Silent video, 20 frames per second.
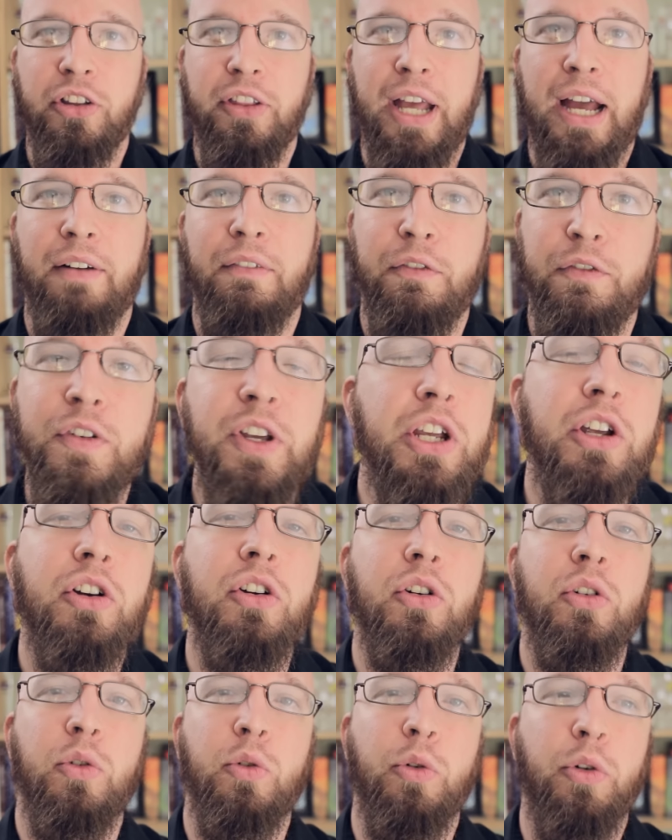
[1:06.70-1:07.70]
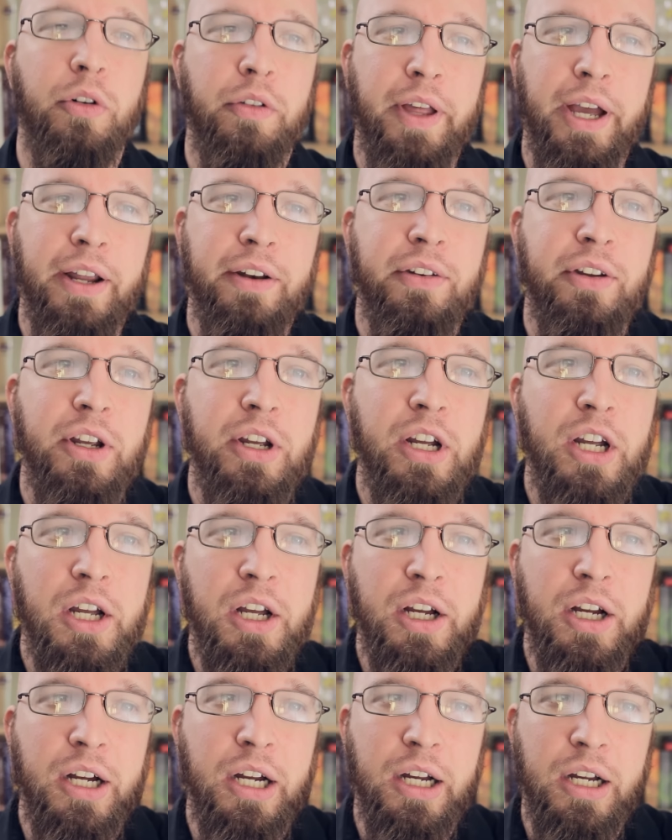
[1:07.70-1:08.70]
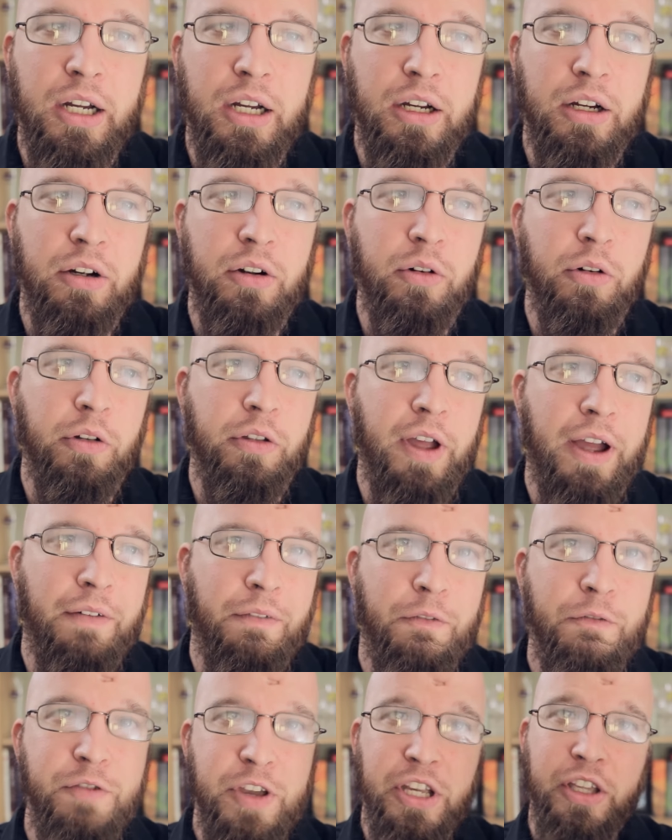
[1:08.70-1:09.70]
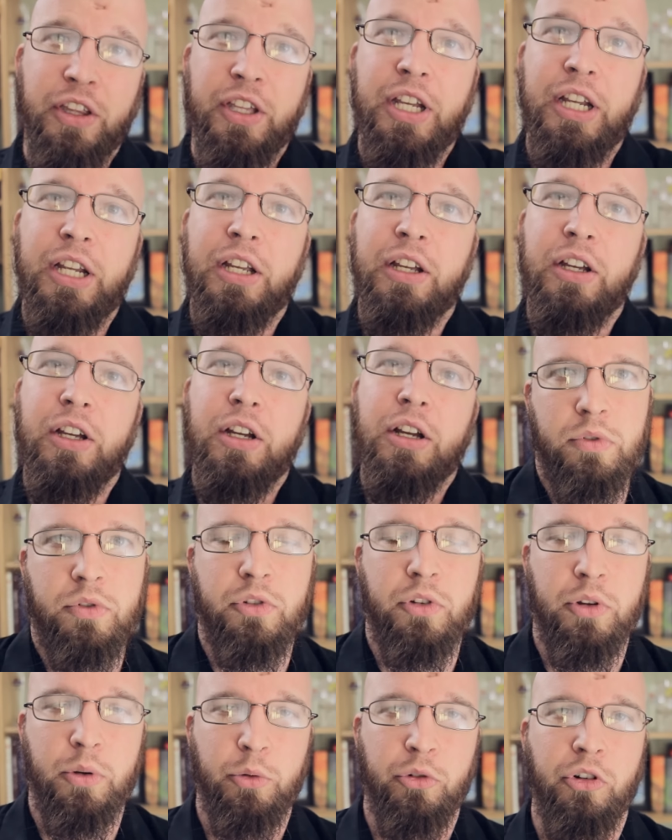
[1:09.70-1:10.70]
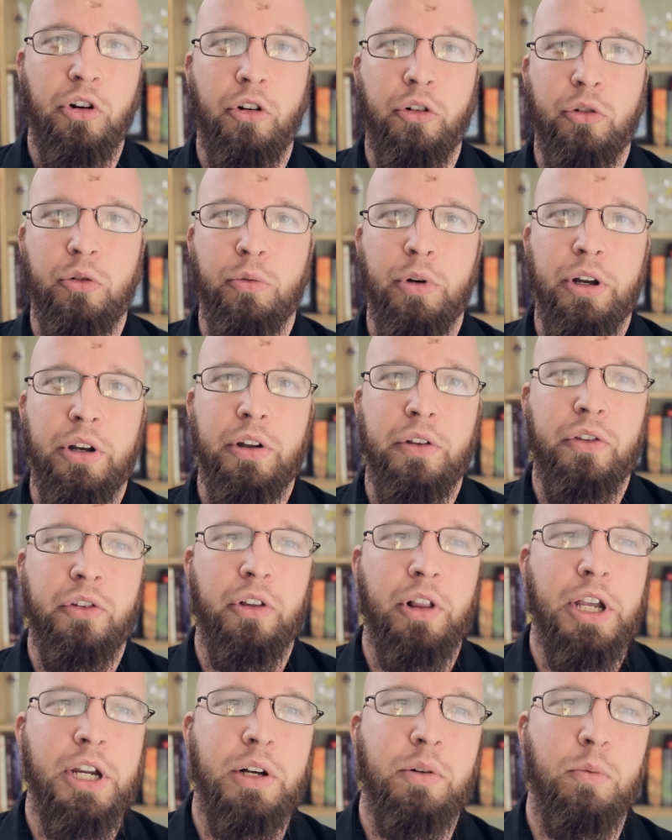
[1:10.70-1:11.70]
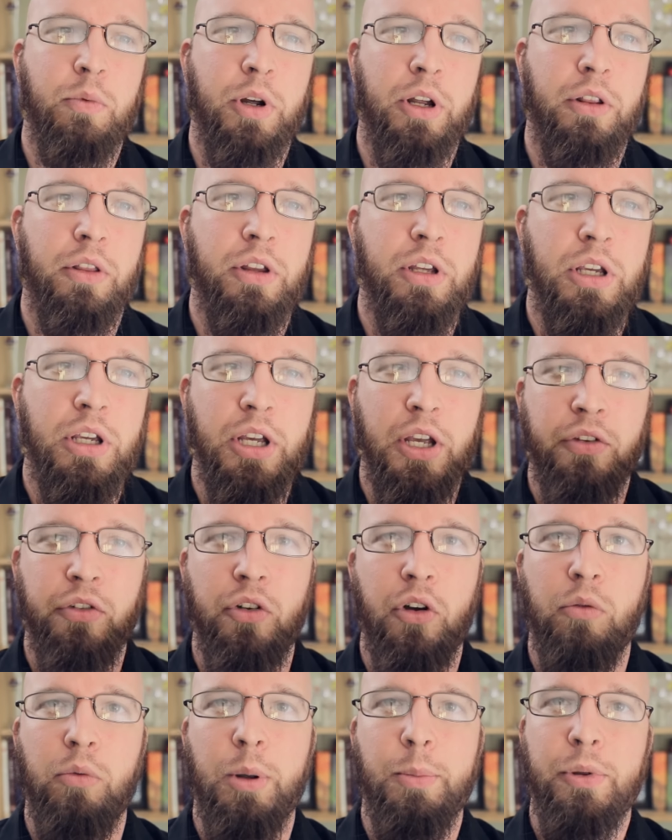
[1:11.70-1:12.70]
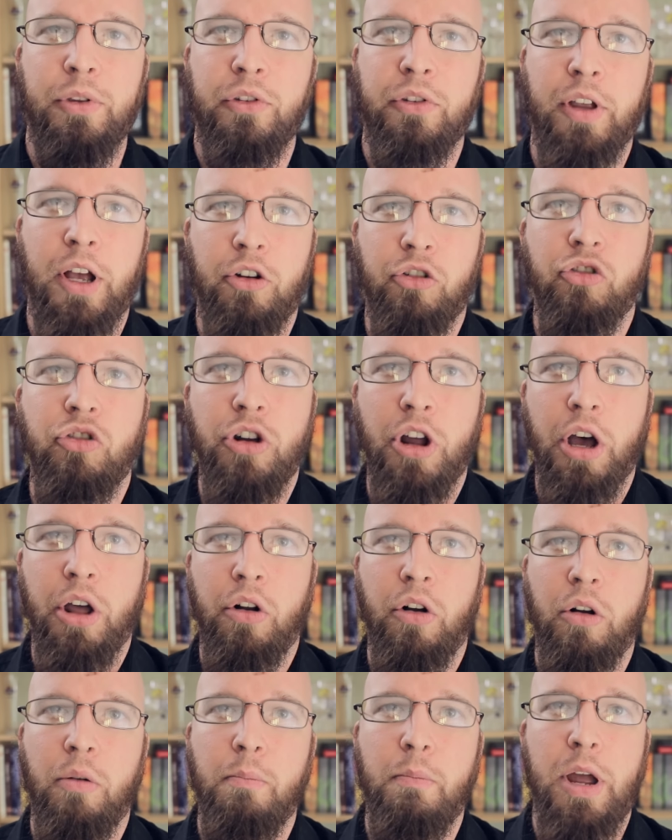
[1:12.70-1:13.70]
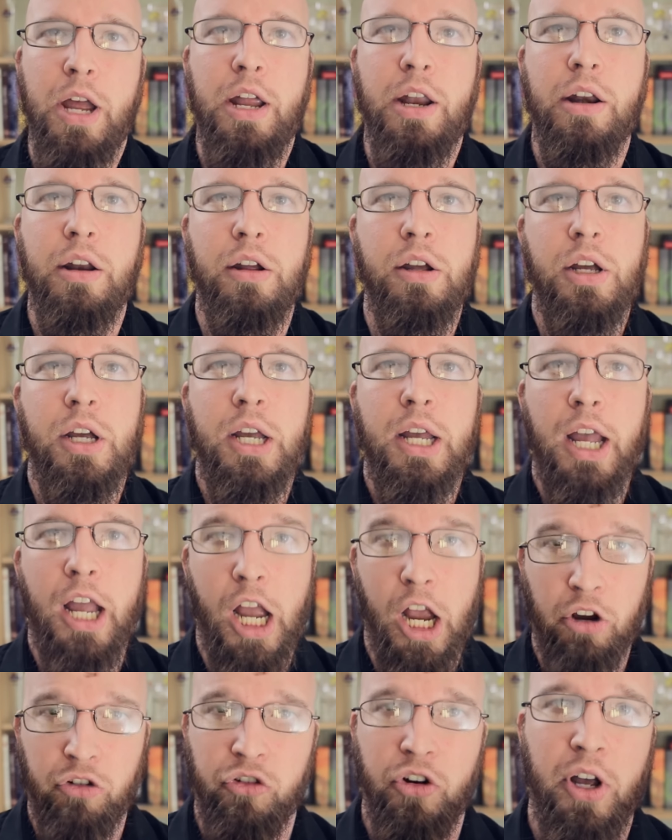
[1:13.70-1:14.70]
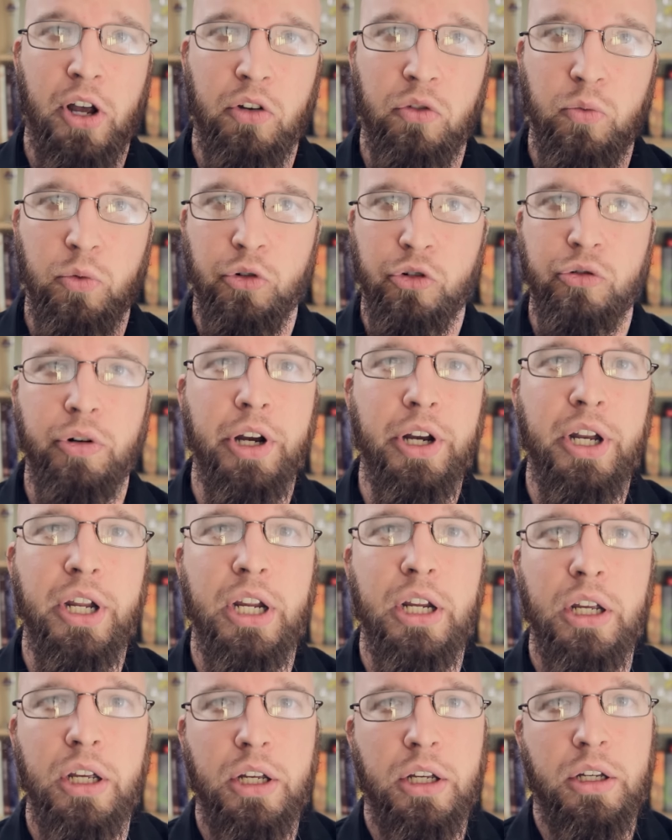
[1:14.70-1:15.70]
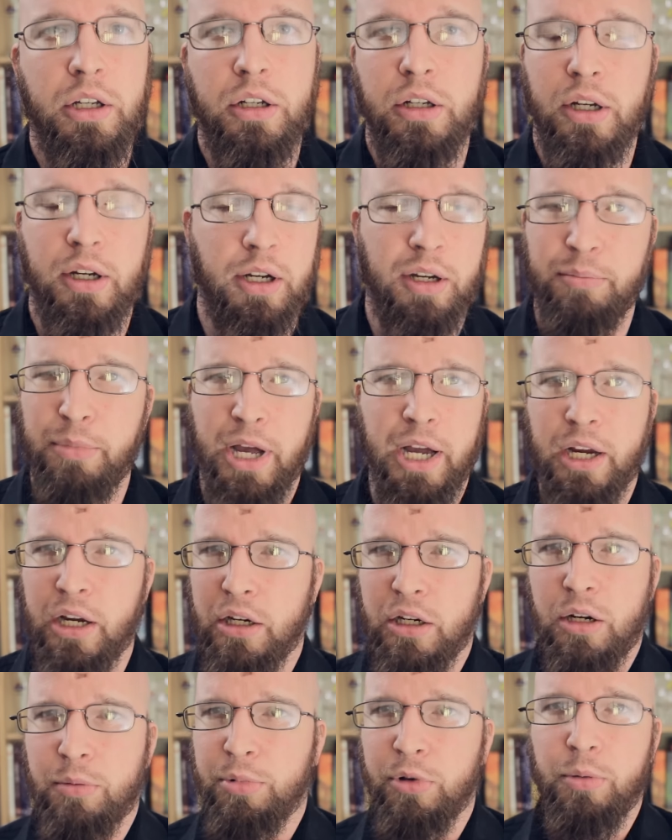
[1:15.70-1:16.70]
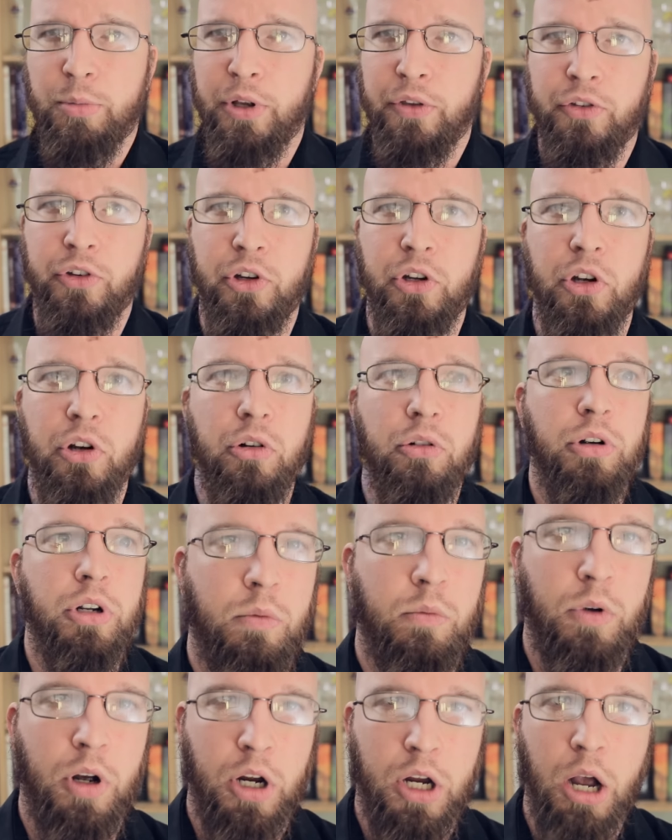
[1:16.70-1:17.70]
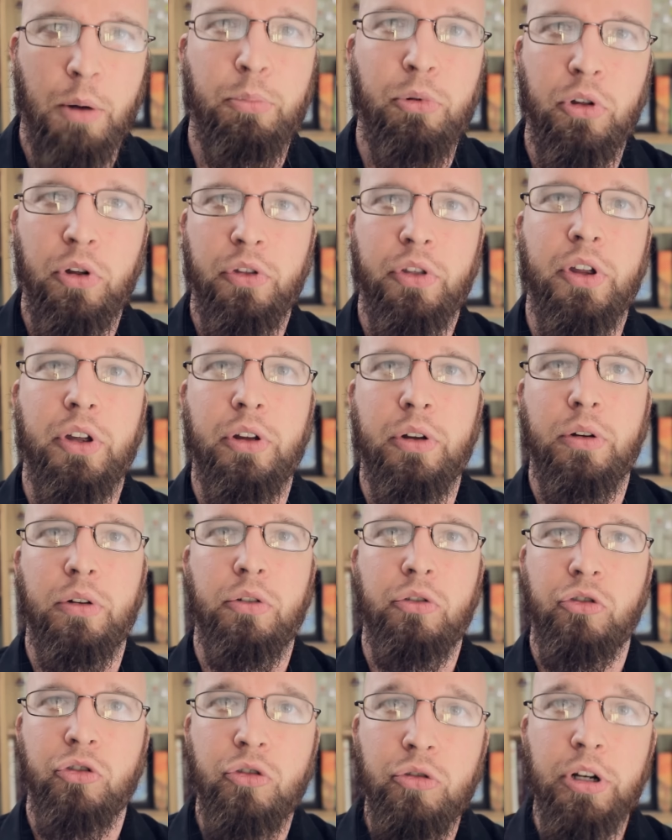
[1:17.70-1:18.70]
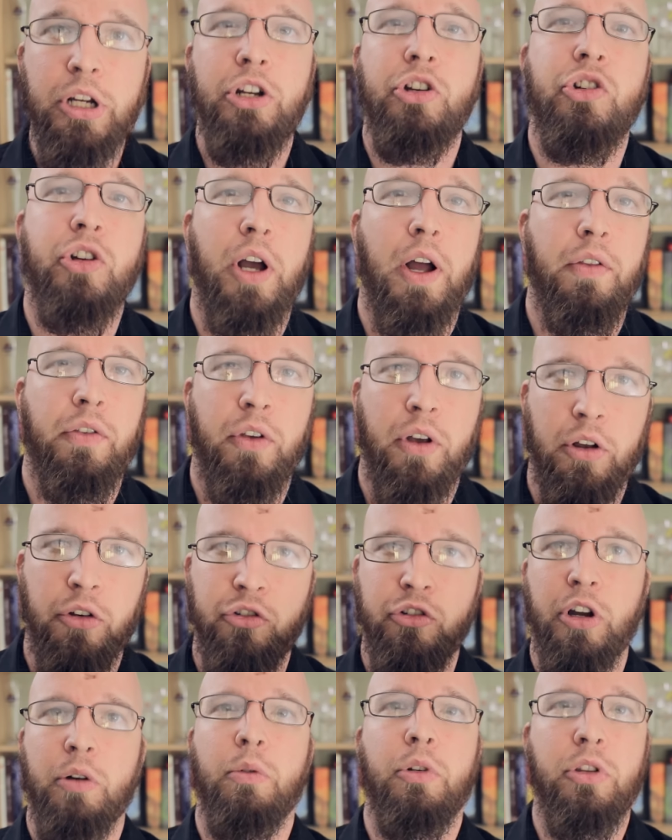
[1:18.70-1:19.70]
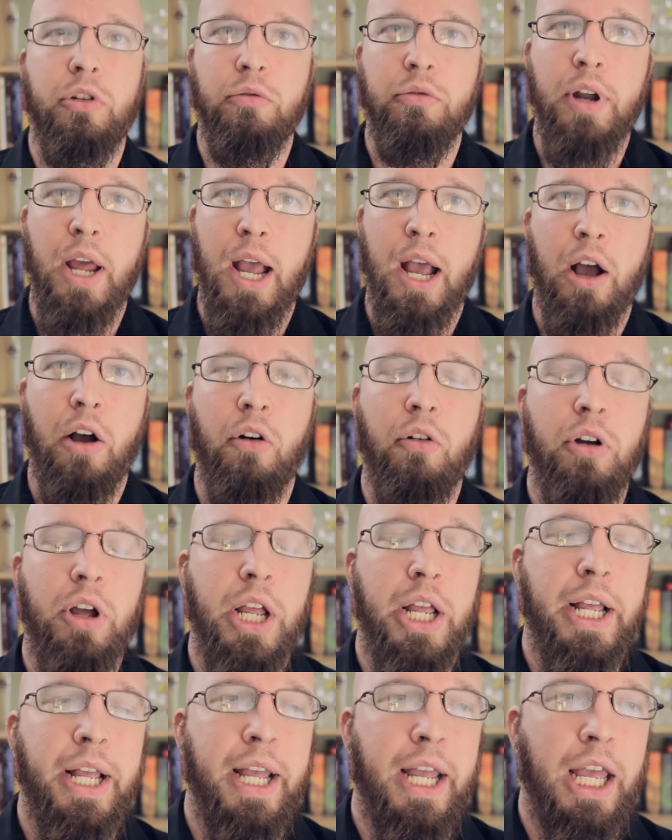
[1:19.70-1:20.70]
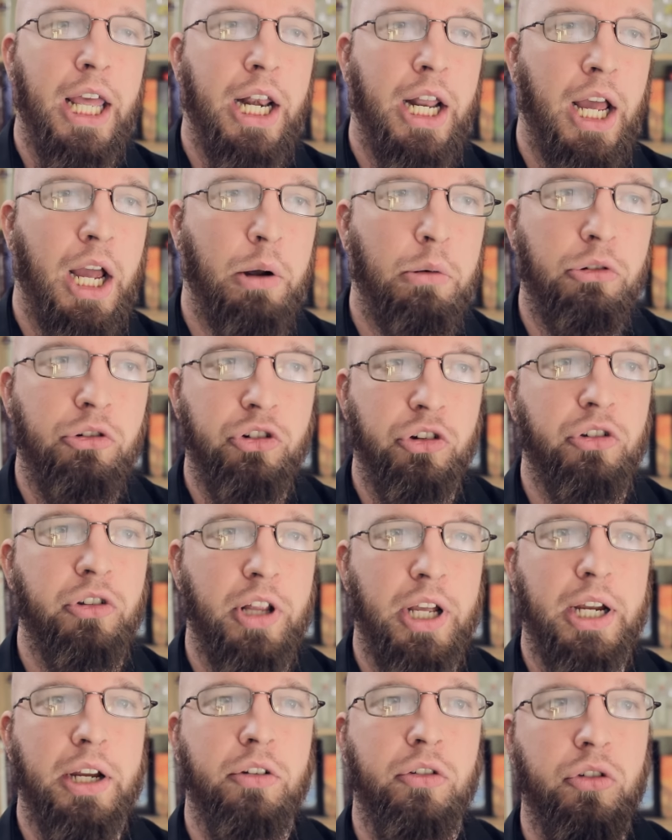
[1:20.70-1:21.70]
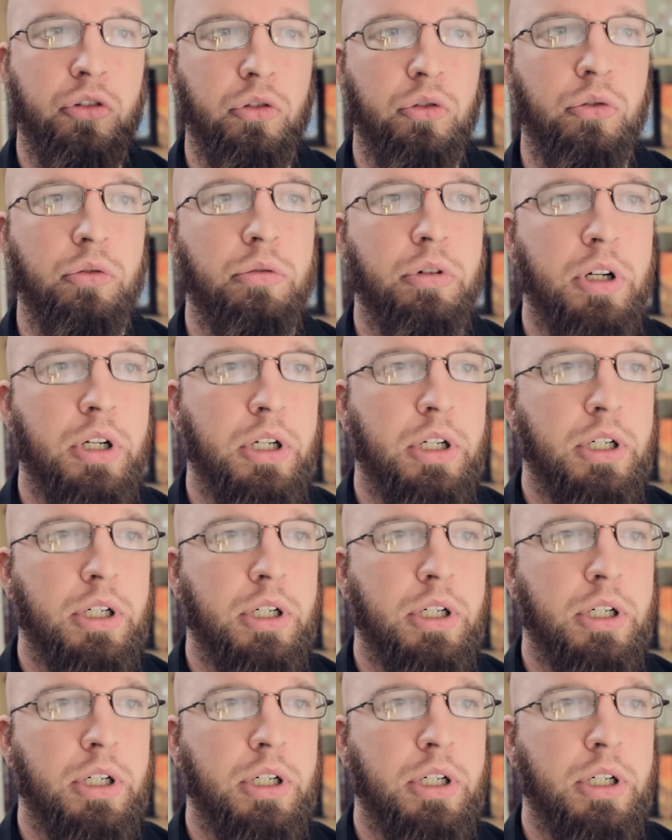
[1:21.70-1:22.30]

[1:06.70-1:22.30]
to that fear or that feeling. So there was an article written in Slate when the yes all women slash not all men hashtags were trending back a couple of months ago. A couple of the screenshots I'll share with you now, and I would just like to,